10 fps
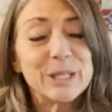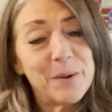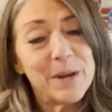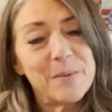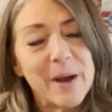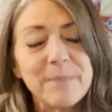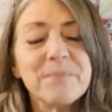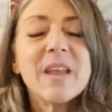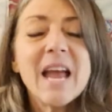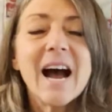So anyway,
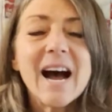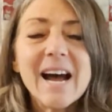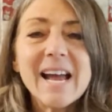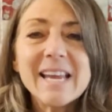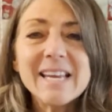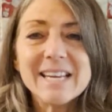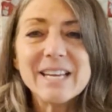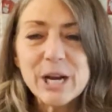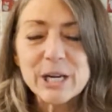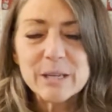I
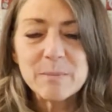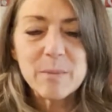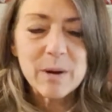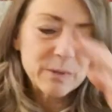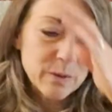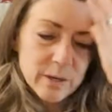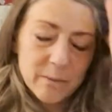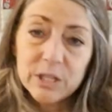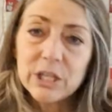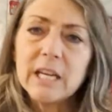inherited my mom's quilting
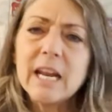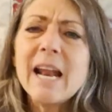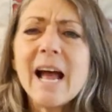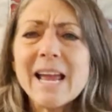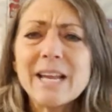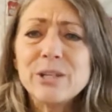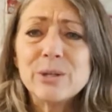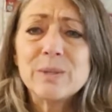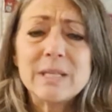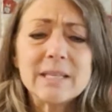machine, and I had
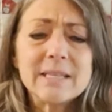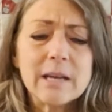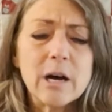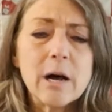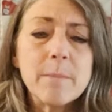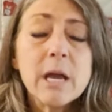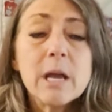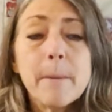used it some,